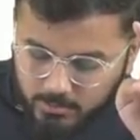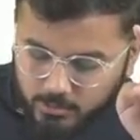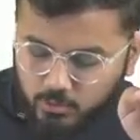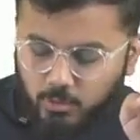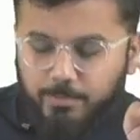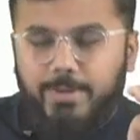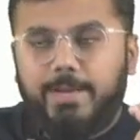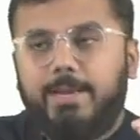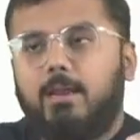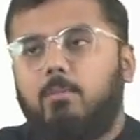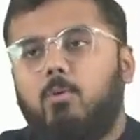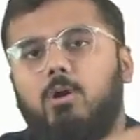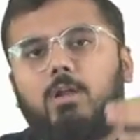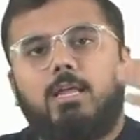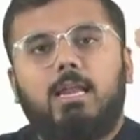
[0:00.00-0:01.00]
So, medial
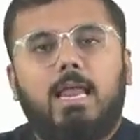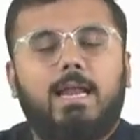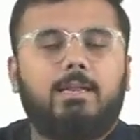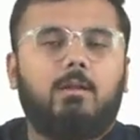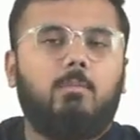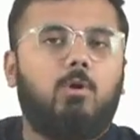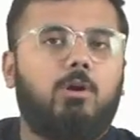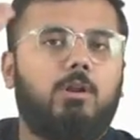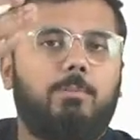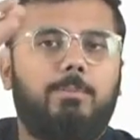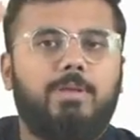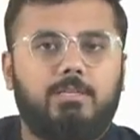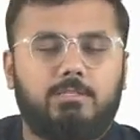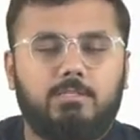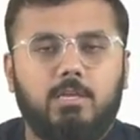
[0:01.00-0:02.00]
border, lateral border,
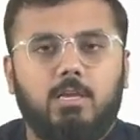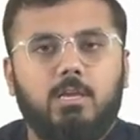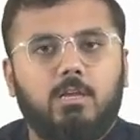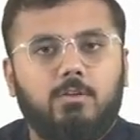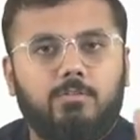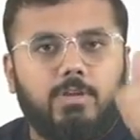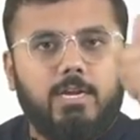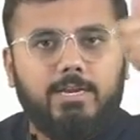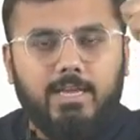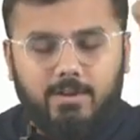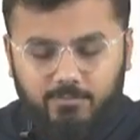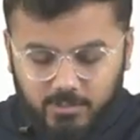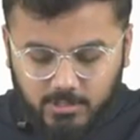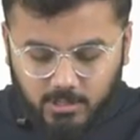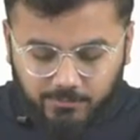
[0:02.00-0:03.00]
base. We are
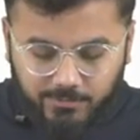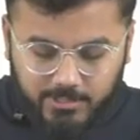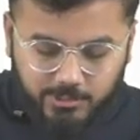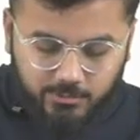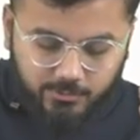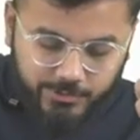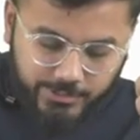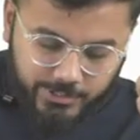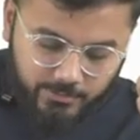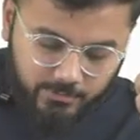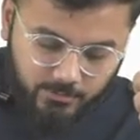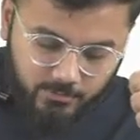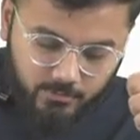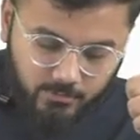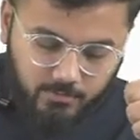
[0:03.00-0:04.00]
done with our first question.
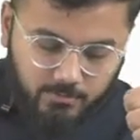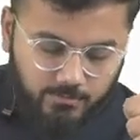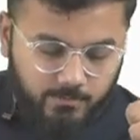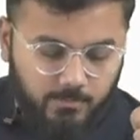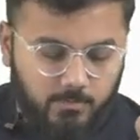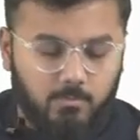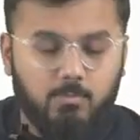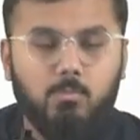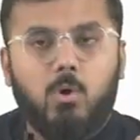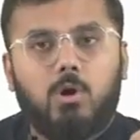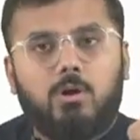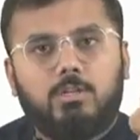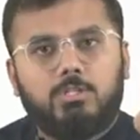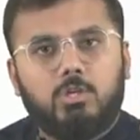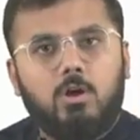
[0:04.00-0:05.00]

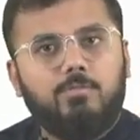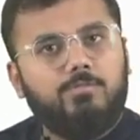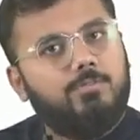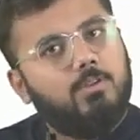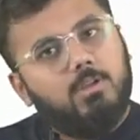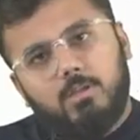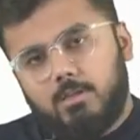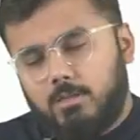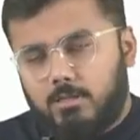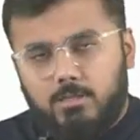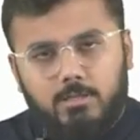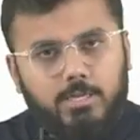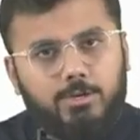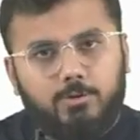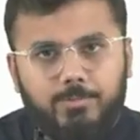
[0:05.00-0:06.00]
Borders of
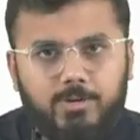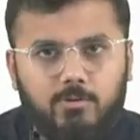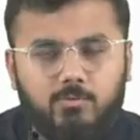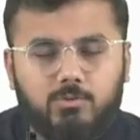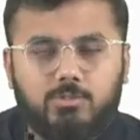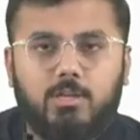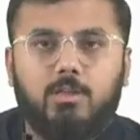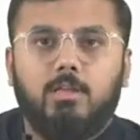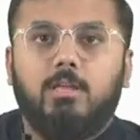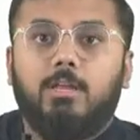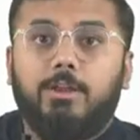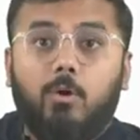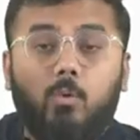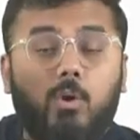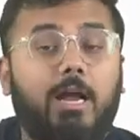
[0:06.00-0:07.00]
the cubital fossa.
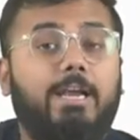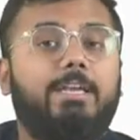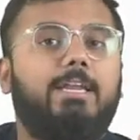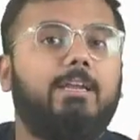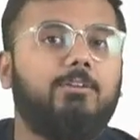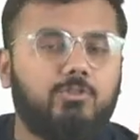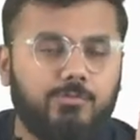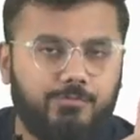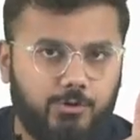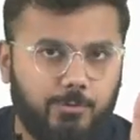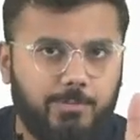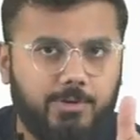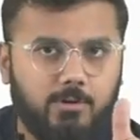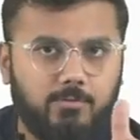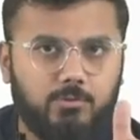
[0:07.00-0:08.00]
Now, contents of
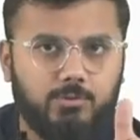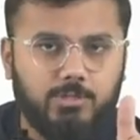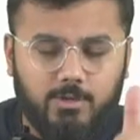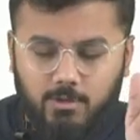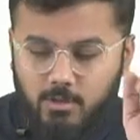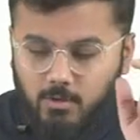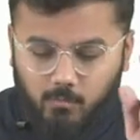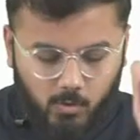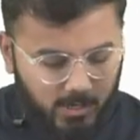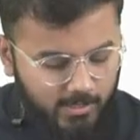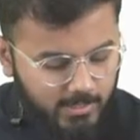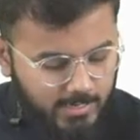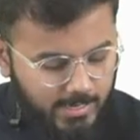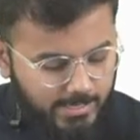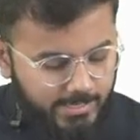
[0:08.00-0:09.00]
cubital fossa. What are
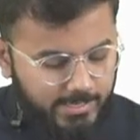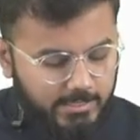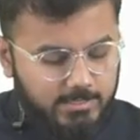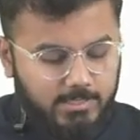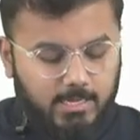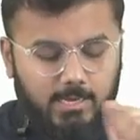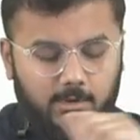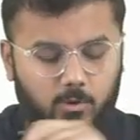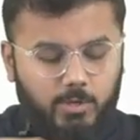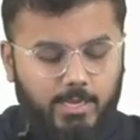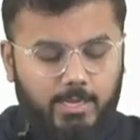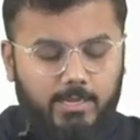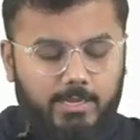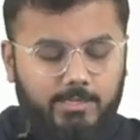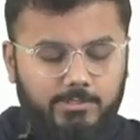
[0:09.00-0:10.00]
the contents are? Look
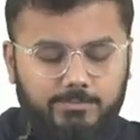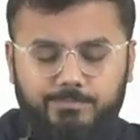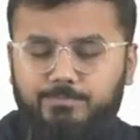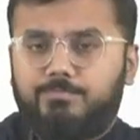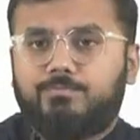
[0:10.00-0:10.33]
here, guys.